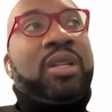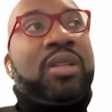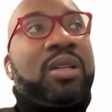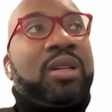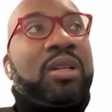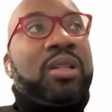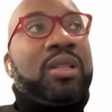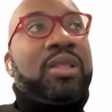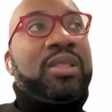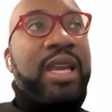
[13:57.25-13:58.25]

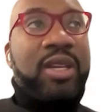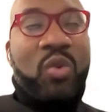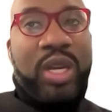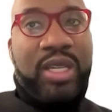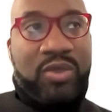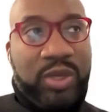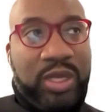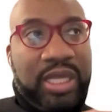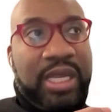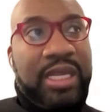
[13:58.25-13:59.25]
The second way is
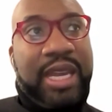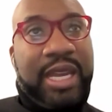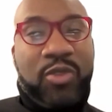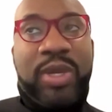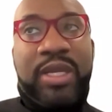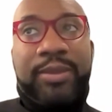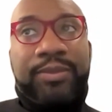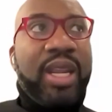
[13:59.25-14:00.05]
really engagement.